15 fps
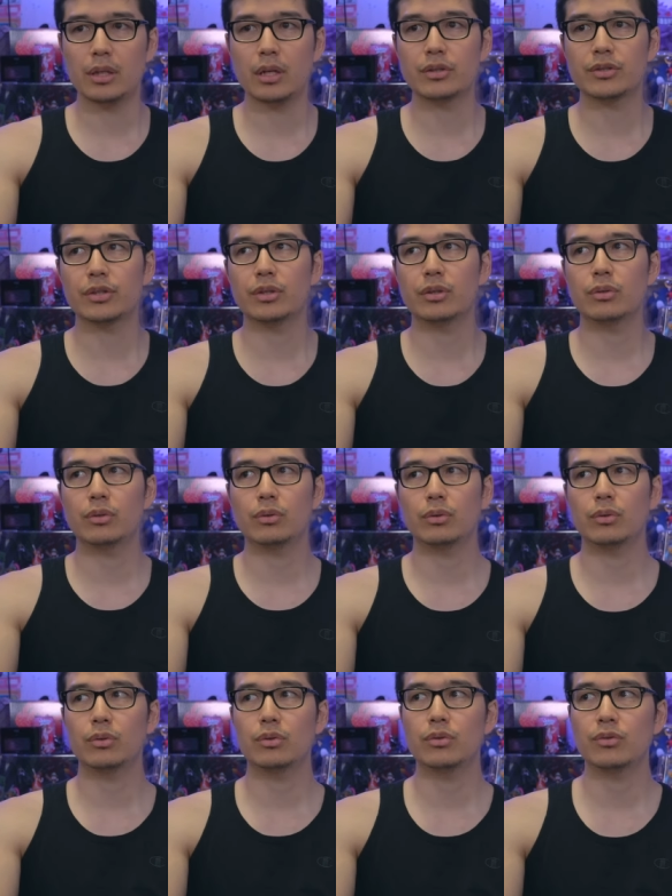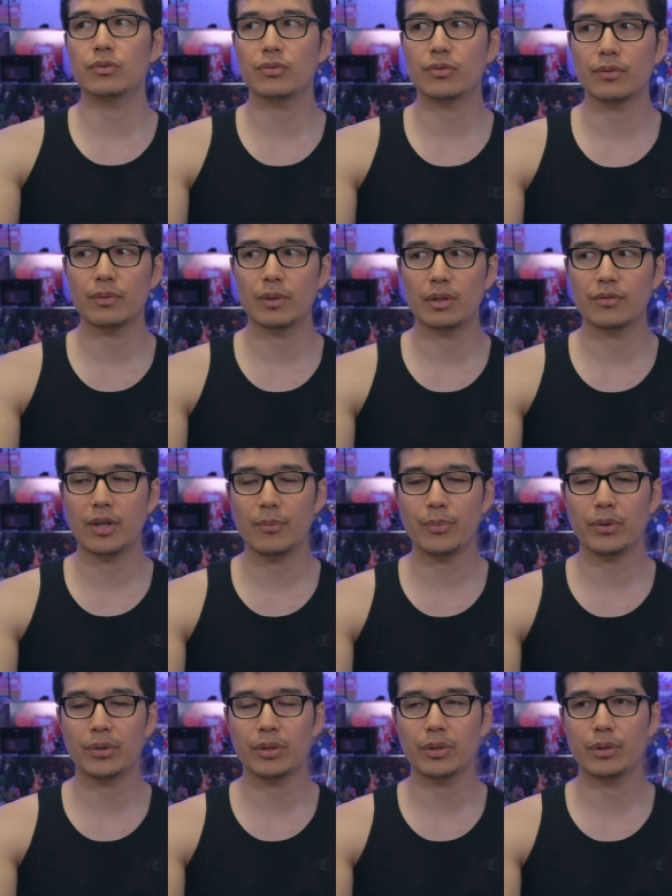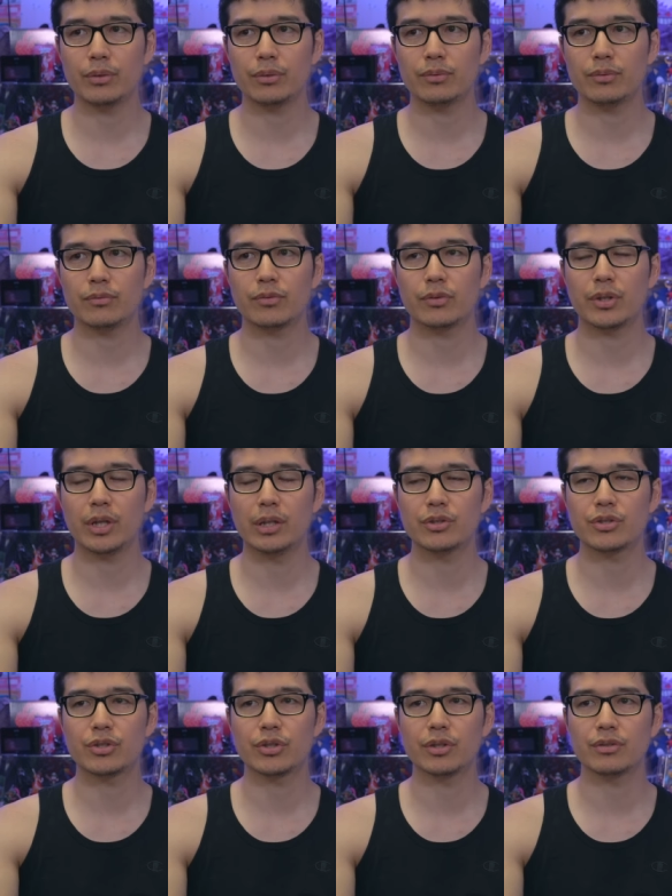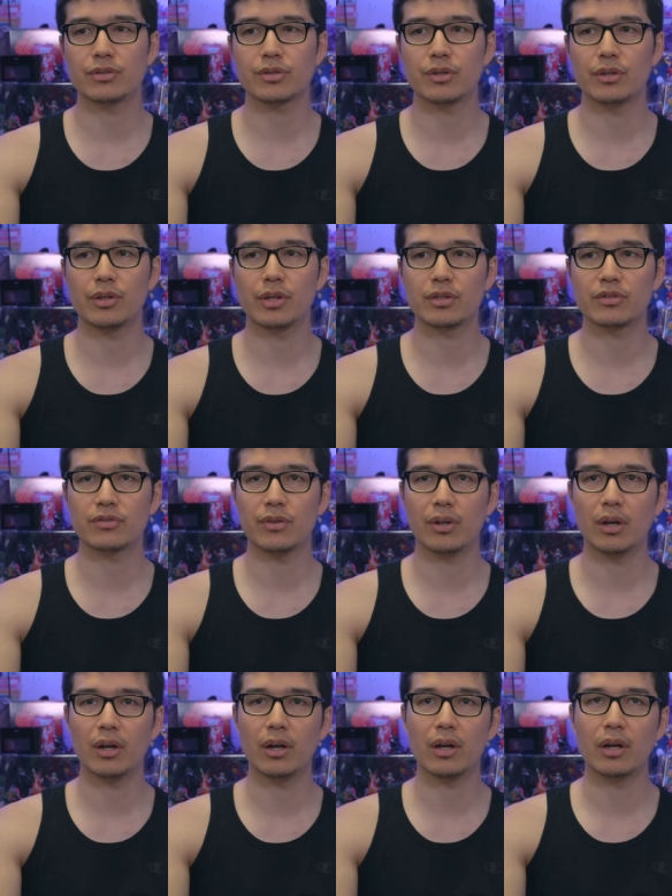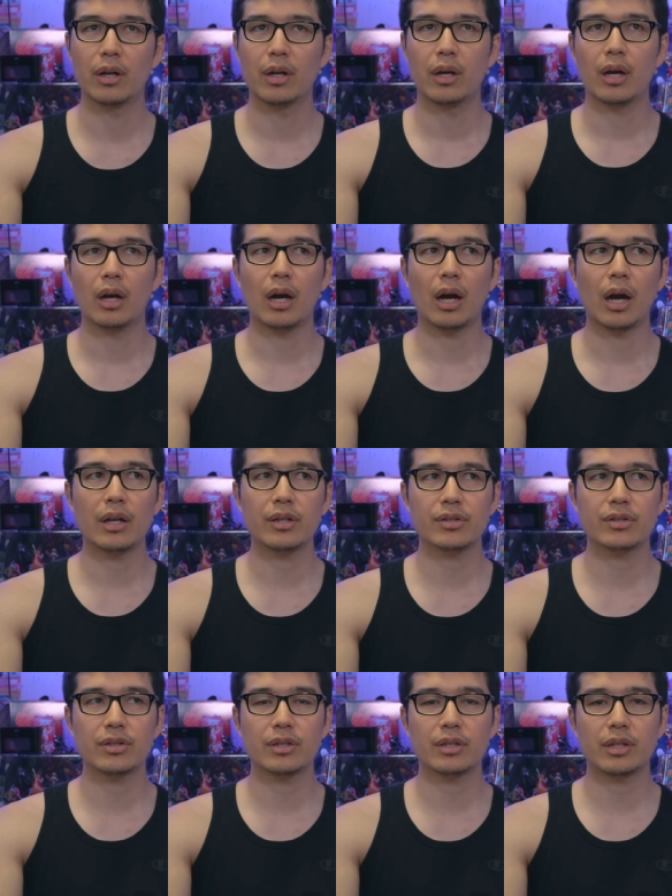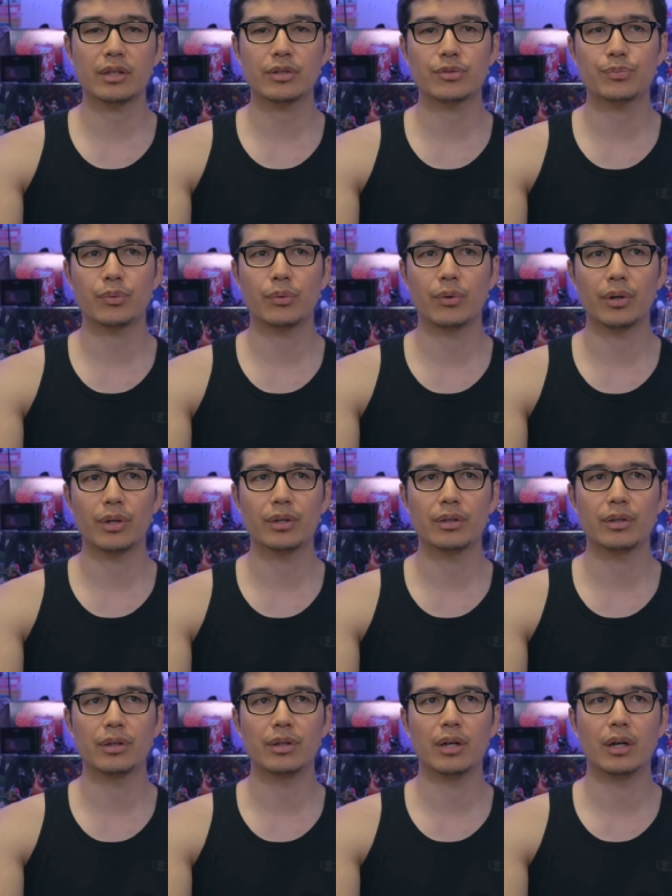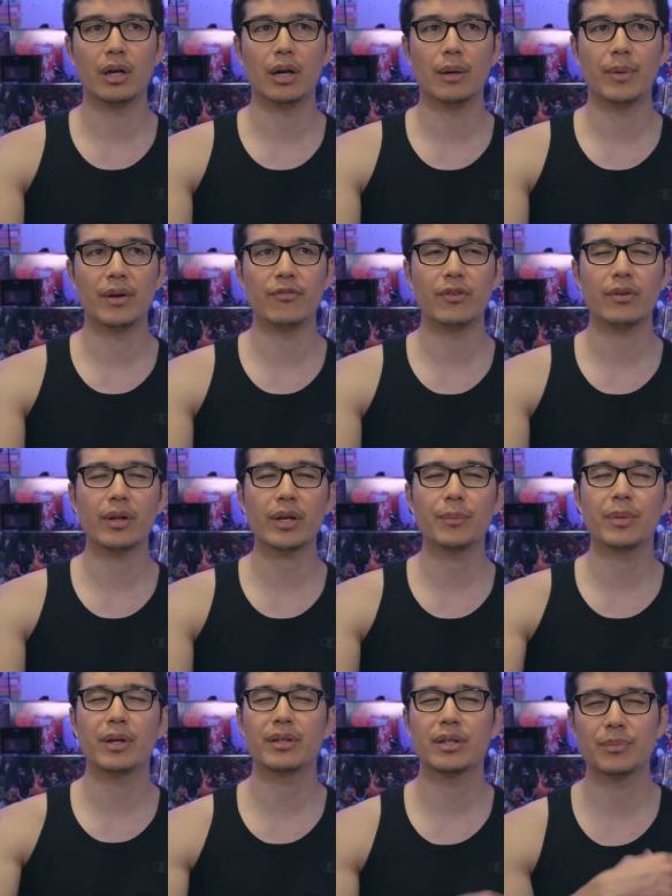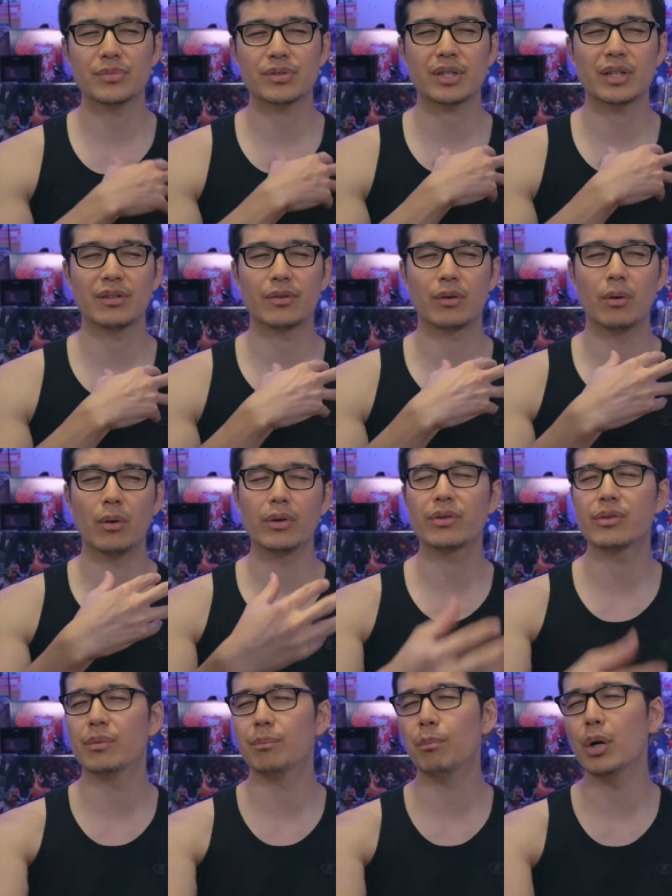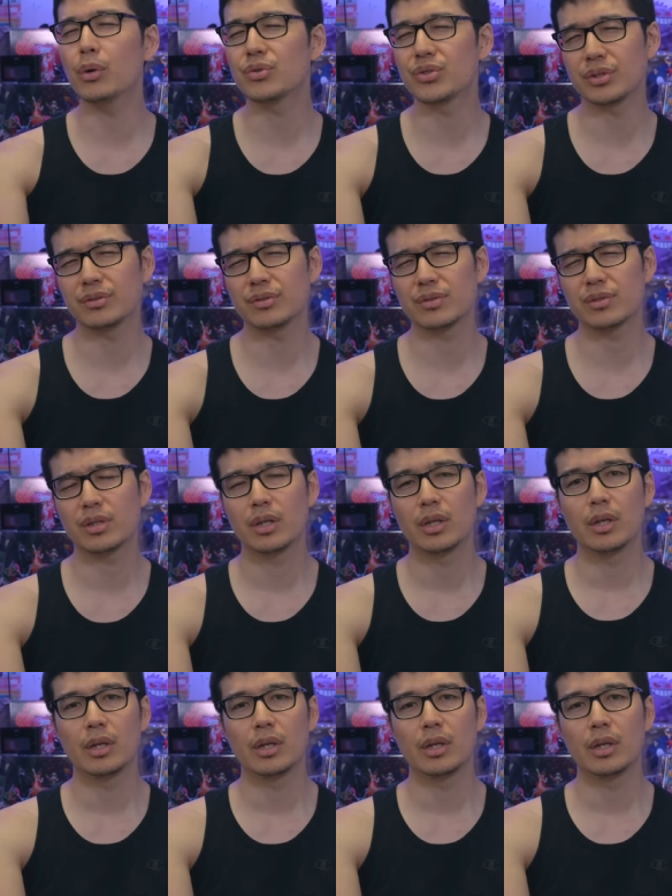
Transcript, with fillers: So uh, 5.0 for Genshin so thus far, I just think at this point, um, I feel like I'm like, I'm just kind of going through the motions.